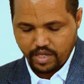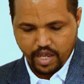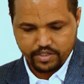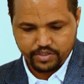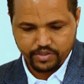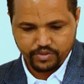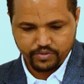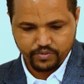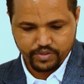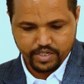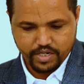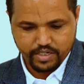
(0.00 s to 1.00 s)
As
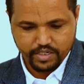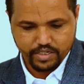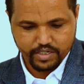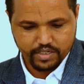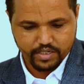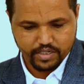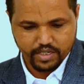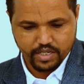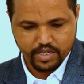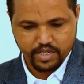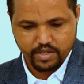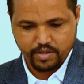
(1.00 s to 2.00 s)
you see
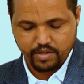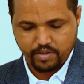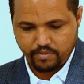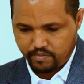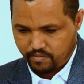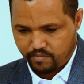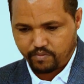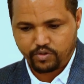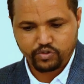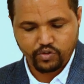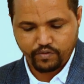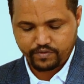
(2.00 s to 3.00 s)
here,
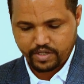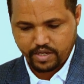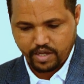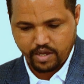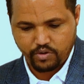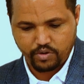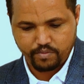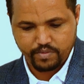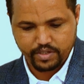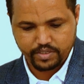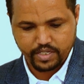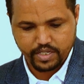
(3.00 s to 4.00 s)
most of our
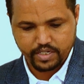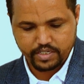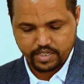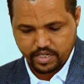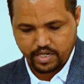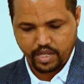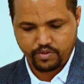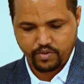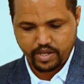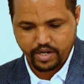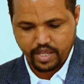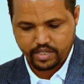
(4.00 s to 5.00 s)
ministers and
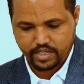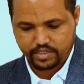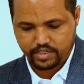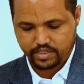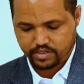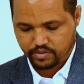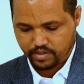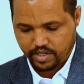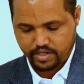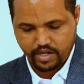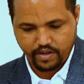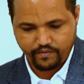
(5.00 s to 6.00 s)
UN agencies
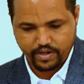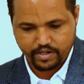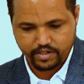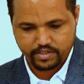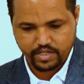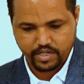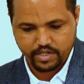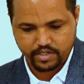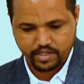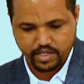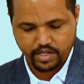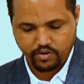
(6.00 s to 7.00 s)
will deliver their
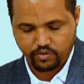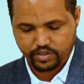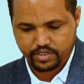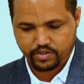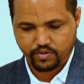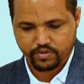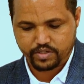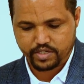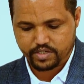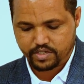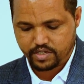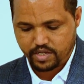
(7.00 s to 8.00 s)
keynotes on
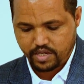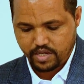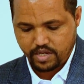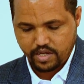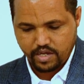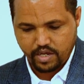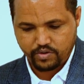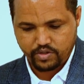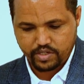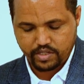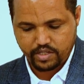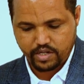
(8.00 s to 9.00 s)
this
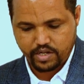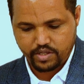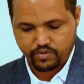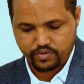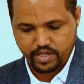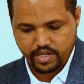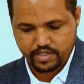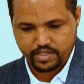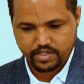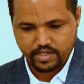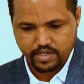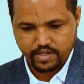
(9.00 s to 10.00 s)
adolescent and youth health.